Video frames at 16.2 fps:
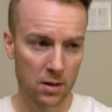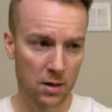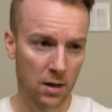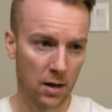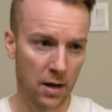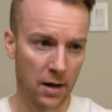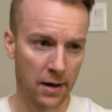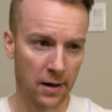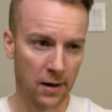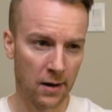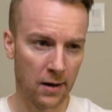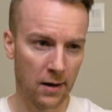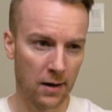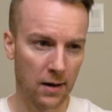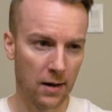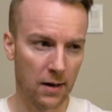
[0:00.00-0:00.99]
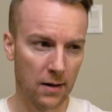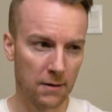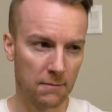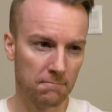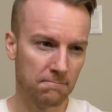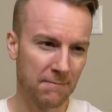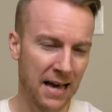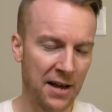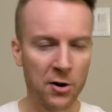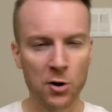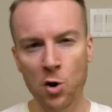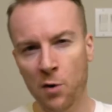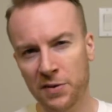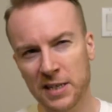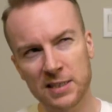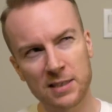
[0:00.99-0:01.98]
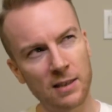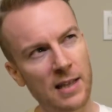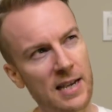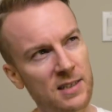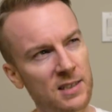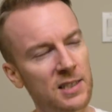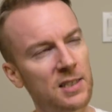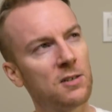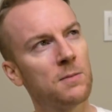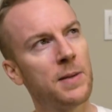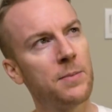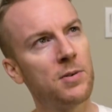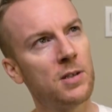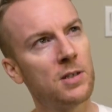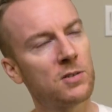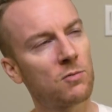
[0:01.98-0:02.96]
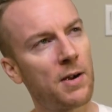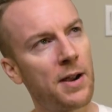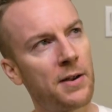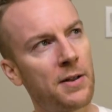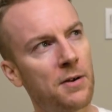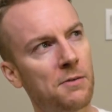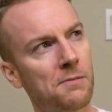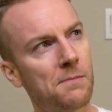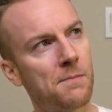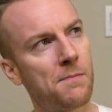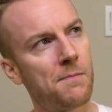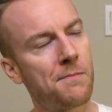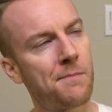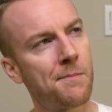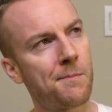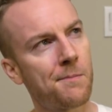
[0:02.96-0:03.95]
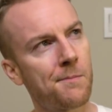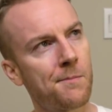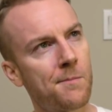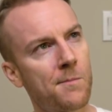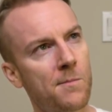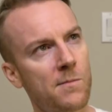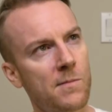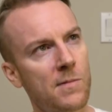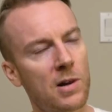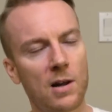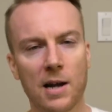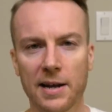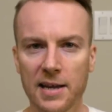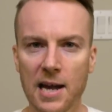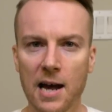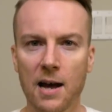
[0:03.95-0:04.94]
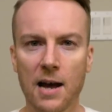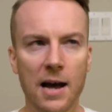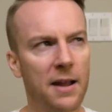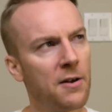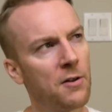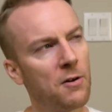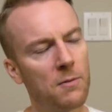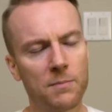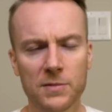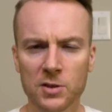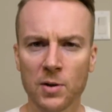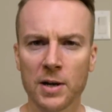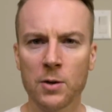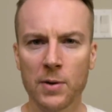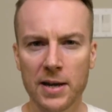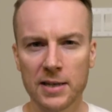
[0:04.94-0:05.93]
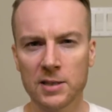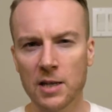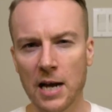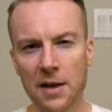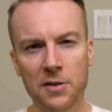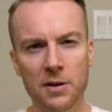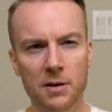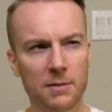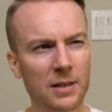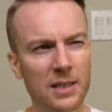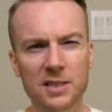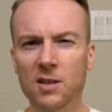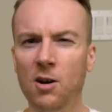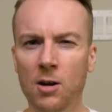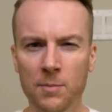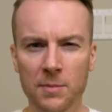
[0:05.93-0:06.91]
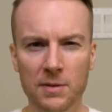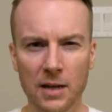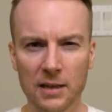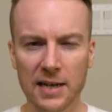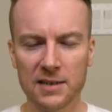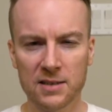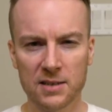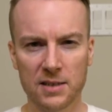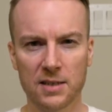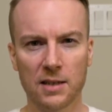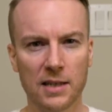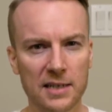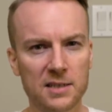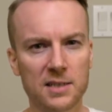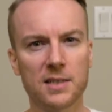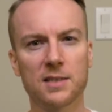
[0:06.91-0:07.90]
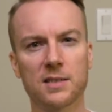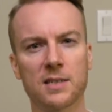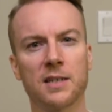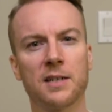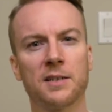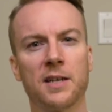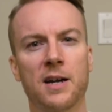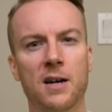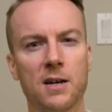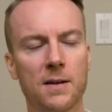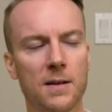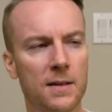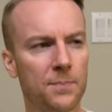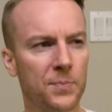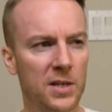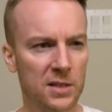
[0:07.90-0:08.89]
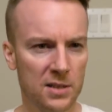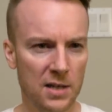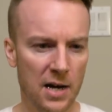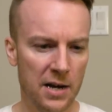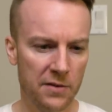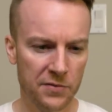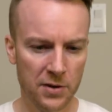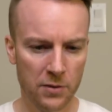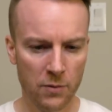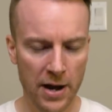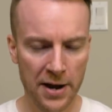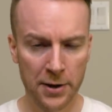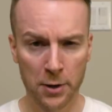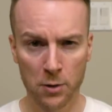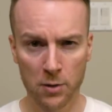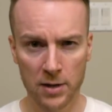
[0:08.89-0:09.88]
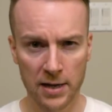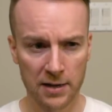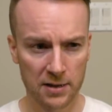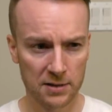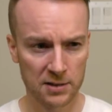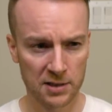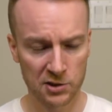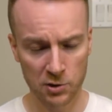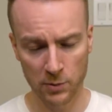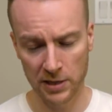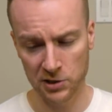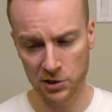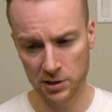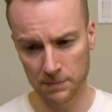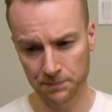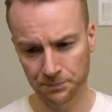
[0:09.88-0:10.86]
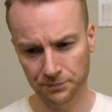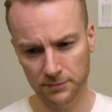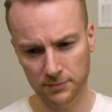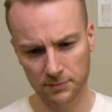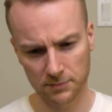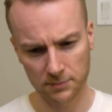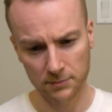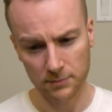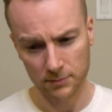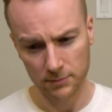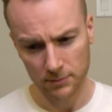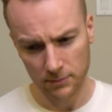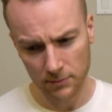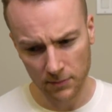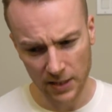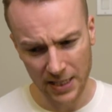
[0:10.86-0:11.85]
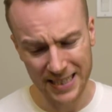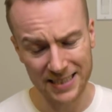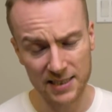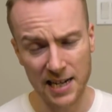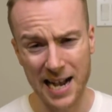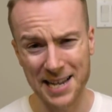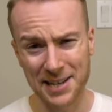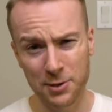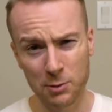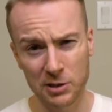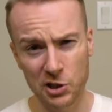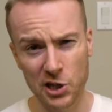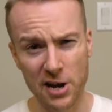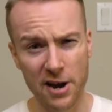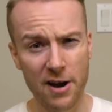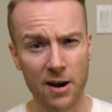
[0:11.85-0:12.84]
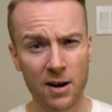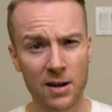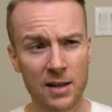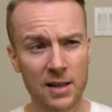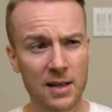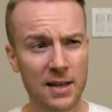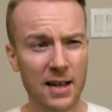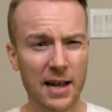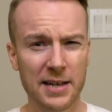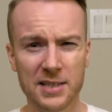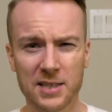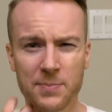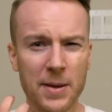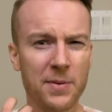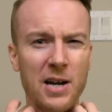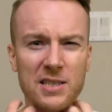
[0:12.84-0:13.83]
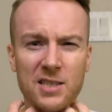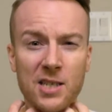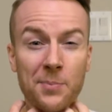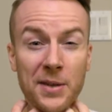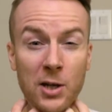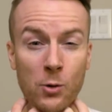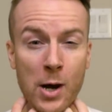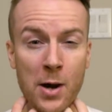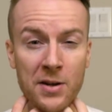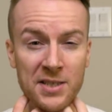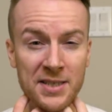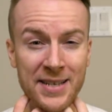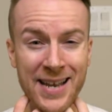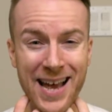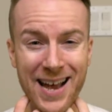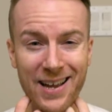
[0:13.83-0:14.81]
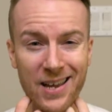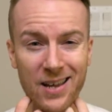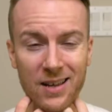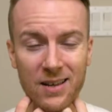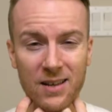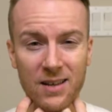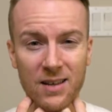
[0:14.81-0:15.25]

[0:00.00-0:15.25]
I don't know if he's Alexi or maybe he's Rhino. I don't know. So anyway, it's either, let's call him Alexi. Alexi is sitting there. He's out of the Rhino kind of situation. He's tied to a chair, and he's maybe got something around his neck.